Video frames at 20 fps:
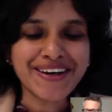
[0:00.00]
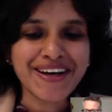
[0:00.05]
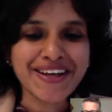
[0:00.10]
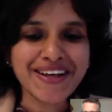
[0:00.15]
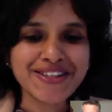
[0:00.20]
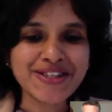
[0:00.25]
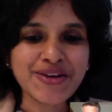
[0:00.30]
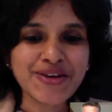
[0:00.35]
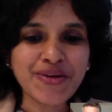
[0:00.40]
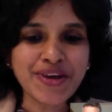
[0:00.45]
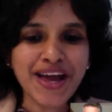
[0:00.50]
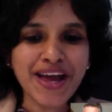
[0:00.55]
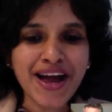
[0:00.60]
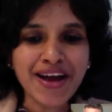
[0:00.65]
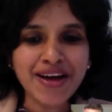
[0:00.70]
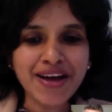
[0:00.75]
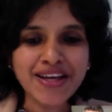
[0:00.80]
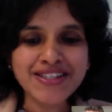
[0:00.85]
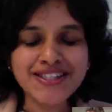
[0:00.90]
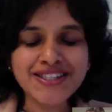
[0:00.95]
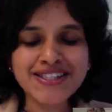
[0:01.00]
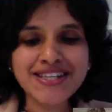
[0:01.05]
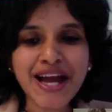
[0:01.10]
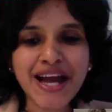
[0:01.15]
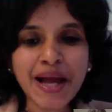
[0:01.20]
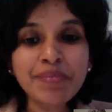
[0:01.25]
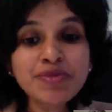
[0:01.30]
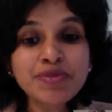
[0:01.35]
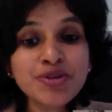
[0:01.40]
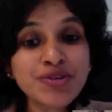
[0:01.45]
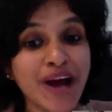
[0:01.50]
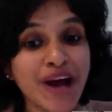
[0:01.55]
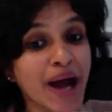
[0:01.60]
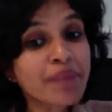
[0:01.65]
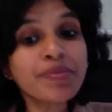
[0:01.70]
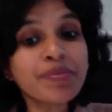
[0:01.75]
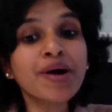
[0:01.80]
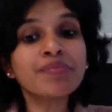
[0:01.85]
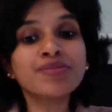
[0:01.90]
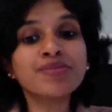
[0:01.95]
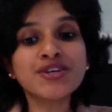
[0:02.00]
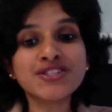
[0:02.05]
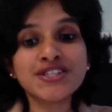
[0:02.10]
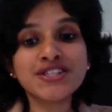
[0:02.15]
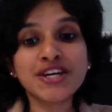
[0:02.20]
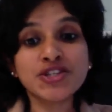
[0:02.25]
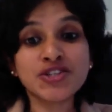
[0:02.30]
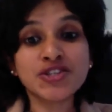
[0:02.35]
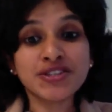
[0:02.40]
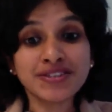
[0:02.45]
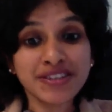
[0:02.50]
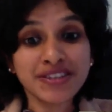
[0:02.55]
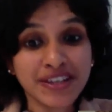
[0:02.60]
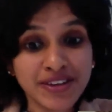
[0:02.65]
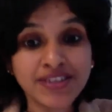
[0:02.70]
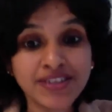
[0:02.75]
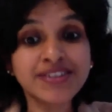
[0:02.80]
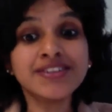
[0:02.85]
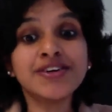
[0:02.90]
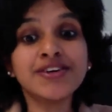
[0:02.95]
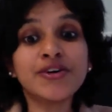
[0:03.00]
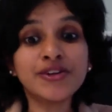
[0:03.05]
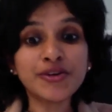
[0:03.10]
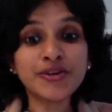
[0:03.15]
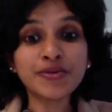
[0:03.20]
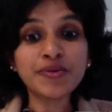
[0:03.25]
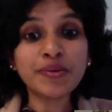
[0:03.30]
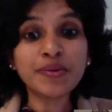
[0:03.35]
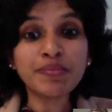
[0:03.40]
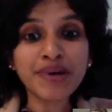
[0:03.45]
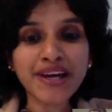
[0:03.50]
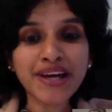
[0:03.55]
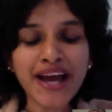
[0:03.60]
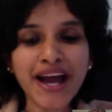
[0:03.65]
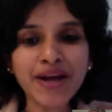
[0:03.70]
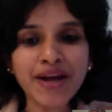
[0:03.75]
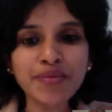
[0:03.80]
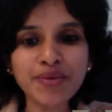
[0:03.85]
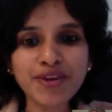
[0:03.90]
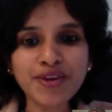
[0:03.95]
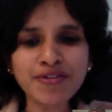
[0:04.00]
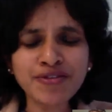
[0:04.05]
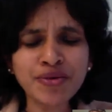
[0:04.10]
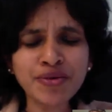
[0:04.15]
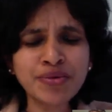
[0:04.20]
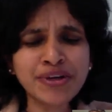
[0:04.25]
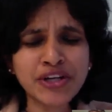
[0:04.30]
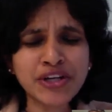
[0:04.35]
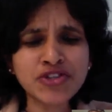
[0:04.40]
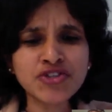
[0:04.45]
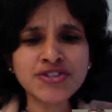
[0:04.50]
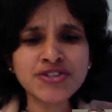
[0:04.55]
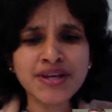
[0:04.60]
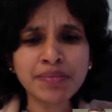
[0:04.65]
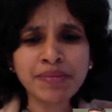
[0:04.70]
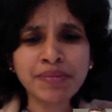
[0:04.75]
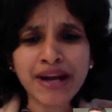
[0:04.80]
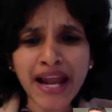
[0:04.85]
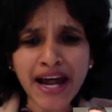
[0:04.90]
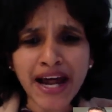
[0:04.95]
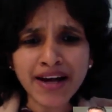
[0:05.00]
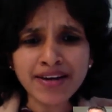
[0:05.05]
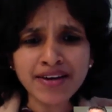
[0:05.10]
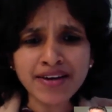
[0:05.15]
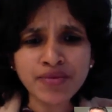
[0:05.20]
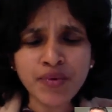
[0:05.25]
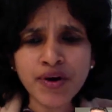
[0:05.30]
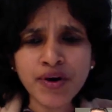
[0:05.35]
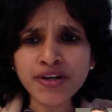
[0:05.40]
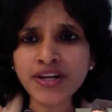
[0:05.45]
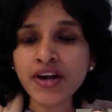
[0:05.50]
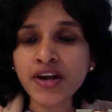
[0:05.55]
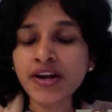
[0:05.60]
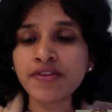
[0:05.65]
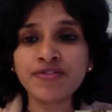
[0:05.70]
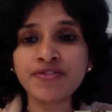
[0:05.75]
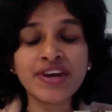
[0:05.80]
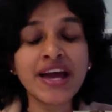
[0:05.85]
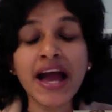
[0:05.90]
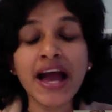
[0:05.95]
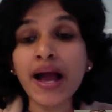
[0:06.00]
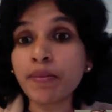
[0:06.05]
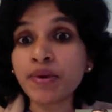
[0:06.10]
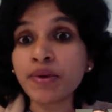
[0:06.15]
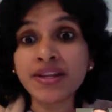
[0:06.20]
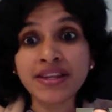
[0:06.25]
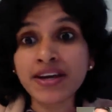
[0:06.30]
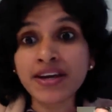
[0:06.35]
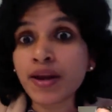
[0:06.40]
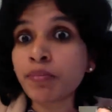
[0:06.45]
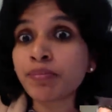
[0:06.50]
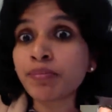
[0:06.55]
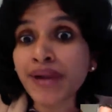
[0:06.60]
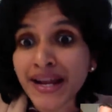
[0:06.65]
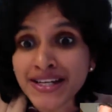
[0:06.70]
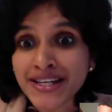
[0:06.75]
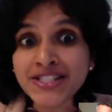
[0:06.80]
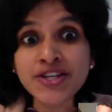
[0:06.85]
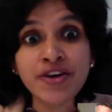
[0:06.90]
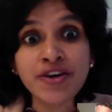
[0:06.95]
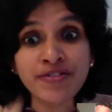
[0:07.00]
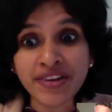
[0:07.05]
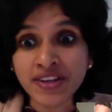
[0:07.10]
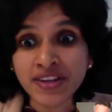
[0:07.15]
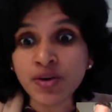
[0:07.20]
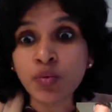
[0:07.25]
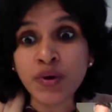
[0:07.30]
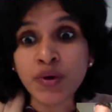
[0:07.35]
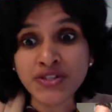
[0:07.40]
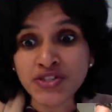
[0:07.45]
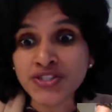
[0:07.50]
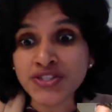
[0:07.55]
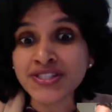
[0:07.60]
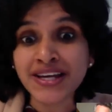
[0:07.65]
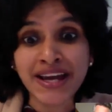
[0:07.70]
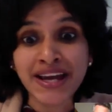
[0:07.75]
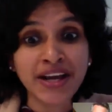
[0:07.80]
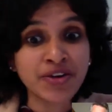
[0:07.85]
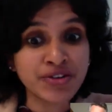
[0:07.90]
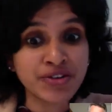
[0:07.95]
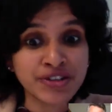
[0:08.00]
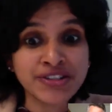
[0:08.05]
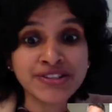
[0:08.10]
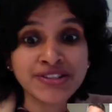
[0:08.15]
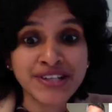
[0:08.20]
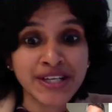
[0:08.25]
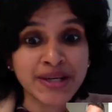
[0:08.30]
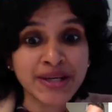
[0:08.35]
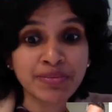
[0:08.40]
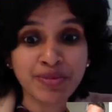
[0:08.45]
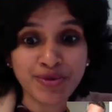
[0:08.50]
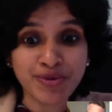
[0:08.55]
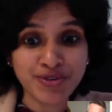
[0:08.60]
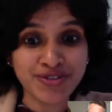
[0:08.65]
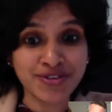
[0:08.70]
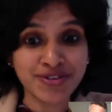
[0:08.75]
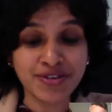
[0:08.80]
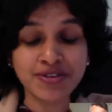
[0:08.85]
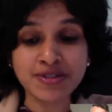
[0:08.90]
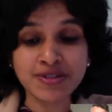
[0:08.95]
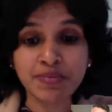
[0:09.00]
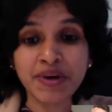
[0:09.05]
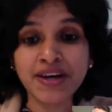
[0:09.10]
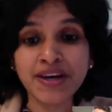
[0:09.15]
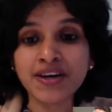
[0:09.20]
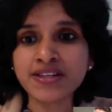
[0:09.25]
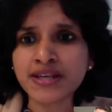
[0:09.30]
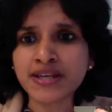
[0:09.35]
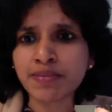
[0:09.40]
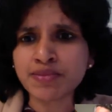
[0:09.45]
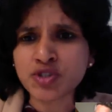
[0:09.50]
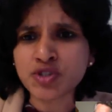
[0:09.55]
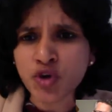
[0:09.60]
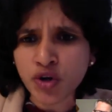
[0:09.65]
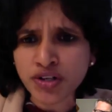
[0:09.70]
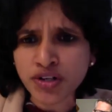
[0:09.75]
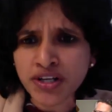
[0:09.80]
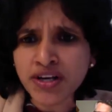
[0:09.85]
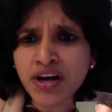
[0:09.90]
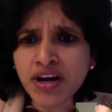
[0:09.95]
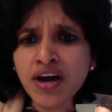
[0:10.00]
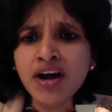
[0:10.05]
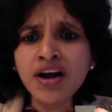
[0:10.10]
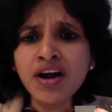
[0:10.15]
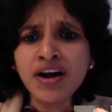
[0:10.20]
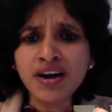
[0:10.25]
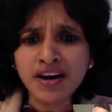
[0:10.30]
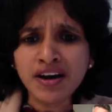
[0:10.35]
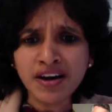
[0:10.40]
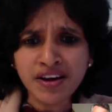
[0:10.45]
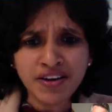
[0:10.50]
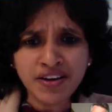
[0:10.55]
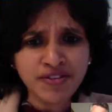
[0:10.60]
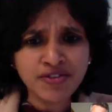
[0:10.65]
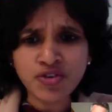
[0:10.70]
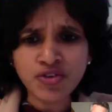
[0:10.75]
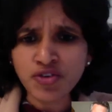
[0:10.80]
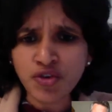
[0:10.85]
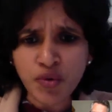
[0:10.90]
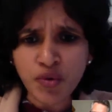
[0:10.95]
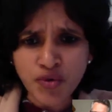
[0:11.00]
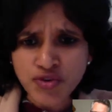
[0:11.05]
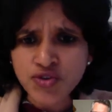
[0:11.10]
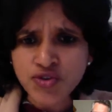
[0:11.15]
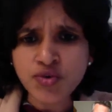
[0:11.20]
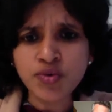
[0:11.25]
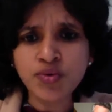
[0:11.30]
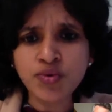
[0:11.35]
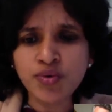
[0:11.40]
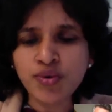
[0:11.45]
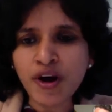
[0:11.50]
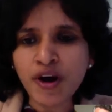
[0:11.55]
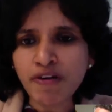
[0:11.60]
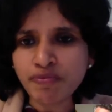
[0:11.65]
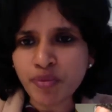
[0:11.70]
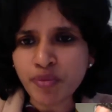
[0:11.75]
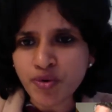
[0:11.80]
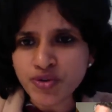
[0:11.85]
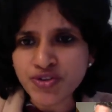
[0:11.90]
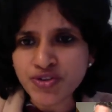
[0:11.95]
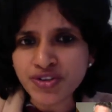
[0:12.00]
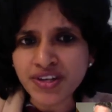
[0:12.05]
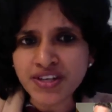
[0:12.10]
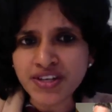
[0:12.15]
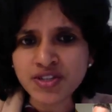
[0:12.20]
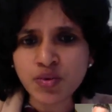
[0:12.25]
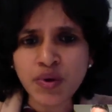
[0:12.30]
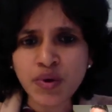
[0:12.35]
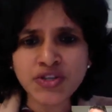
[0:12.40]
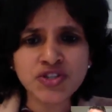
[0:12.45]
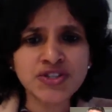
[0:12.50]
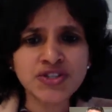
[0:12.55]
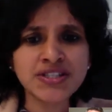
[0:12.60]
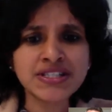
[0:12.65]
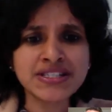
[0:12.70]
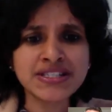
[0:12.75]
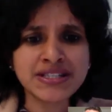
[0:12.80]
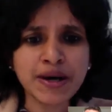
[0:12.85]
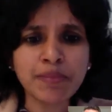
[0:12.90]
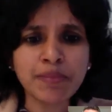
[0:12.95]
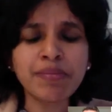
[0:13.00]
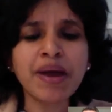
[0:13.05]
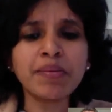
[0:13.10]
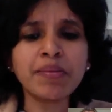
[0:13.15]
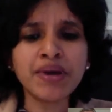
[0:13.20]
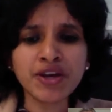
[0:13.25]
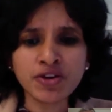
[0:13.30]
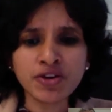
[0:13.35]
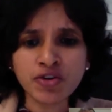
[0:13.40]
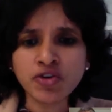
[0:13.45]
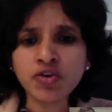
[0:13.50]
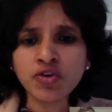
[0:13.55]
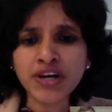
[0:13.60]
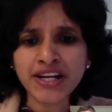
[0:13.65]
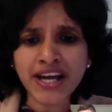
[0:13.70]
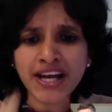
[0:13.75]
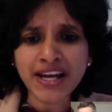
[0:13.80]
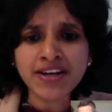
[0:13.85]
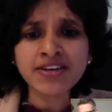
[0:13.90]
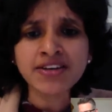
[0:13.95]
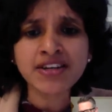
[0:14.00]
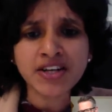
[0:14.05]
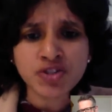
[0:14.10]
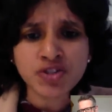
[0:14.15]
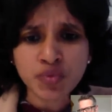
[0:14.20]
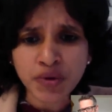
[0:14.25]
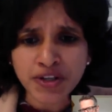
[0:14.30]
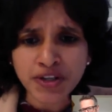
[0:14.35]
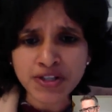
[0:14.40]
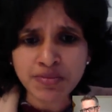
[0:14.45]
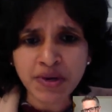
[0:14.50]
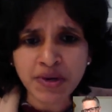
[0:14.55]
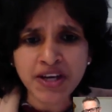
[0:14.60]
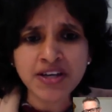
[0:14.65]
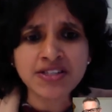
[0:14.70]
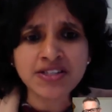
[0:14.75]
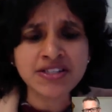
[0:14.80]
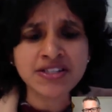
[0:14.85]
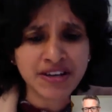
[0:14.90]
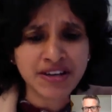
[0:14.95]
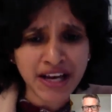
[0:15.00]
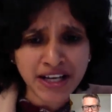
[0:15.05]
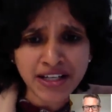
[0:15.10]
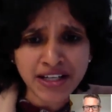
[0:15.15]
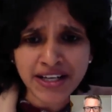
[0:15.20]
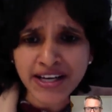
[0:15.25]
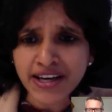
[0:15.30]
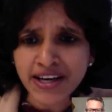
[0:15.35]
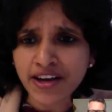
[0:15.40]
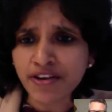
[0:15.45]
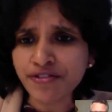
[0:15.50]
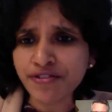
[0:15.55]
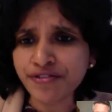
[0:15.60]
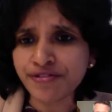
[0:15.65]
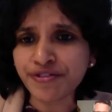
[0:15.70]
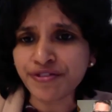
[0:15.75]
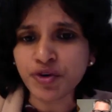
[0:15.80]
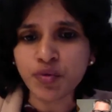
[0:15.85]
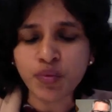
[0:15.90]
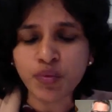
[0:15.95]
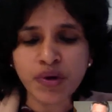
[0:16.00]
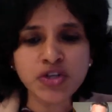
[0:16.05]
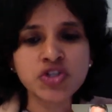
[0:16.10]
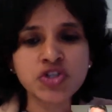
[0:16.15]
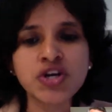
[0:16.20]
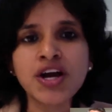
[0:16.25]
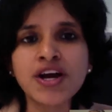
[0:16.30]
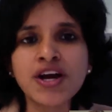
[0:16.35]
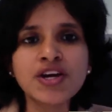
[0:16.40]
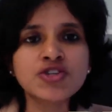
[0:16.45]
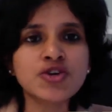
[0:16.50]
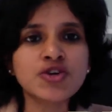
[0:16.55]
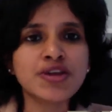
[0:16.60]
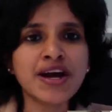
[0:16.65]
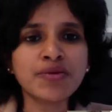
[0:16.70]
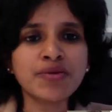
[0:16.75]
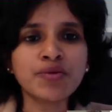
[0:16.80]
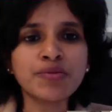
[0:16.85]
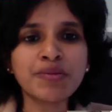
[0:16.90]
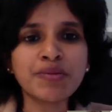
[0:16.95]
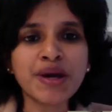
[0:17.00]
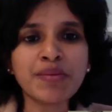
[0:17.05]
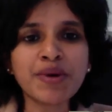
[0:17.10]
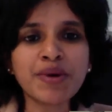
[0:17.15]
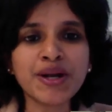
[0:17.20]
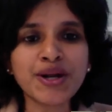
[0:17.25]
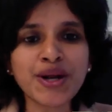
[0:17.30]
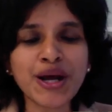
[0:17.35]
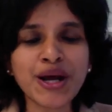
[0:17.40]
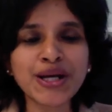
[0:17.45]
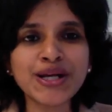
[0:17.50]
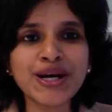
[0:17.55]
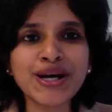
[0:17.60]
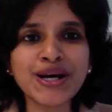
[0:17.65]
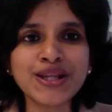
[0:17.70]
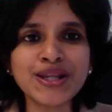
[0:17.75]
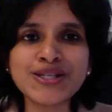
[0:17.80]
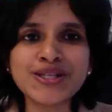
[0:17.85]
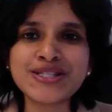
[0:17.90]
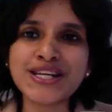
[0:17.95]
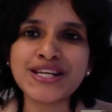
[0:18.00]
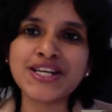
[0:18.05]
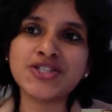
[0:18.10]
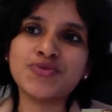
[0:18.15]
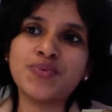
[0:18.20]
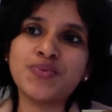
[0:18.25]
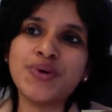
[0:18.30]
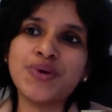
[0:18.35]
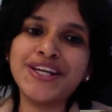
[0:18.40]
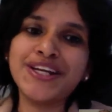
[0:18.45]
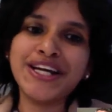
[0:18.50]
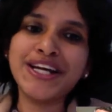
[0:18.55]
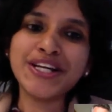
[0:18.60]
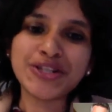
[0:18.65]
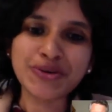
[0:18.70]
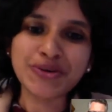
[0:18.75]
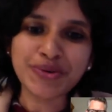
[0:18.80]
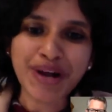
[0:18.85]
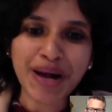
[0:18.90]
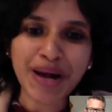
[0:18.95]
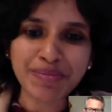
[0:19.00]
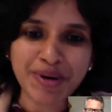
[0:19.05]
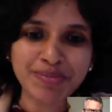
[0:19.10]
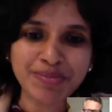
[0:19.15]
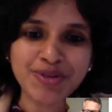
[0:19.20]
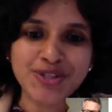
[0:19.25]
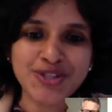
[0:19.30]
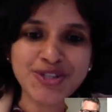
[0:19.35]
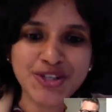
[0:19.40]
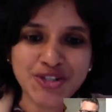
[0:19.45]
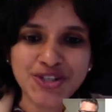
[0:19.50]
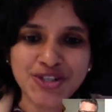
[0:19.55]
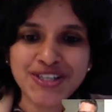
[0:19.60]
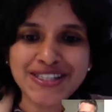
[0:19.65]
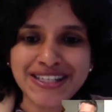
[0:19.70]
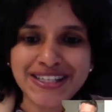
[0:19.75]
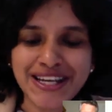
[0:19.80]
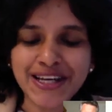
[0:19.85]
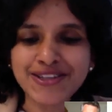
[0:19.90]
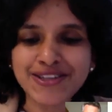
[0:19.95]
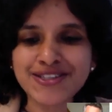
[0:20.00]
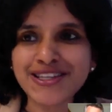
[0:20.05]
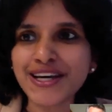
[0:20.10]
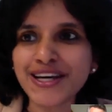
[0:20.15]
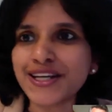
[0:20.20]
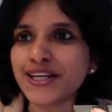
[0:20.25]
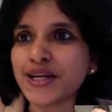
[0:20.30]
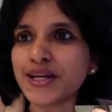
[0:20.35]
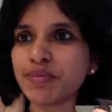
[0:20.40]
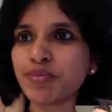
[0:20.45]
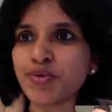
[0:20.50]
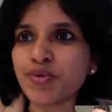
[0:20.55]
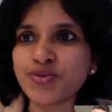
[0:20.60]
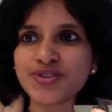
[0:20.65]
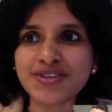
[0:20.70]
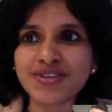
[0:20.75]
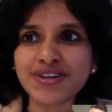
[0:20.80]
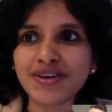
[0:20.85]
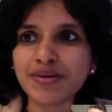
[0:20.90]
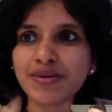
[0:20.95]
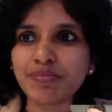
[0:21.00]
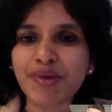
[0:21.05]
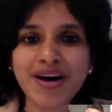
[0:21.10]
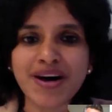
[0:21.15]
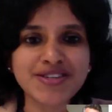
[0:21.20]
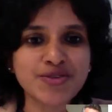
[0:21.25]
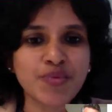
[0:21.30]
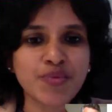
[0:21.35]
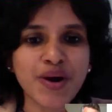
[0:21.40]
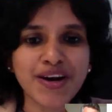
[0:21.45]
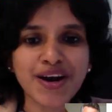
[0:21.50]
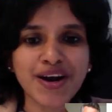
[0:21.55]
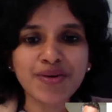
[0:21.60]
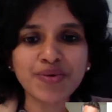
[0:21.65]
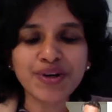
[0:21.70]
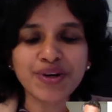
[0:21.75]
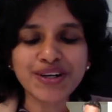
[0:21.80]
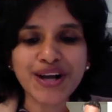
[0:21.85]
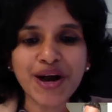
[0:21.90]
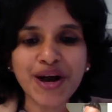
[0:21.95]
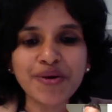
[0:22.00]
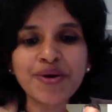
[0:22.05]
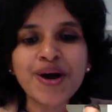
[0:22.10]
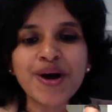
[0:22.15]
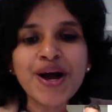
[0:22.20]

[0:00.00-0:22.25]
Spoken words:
So yeah, it's time to wrap up the session. Although we began with a few glitches, I'm glad it worked out. And there are plenty of other questions that I couldn't really post to the speakers. I'm sorry to those who have posted these questions. Maybe, you can get in touch with the speakers directly if you wish. So that would be a better idea. At this stage, we need to wrap up the session. It's like slightly past 1 hour now.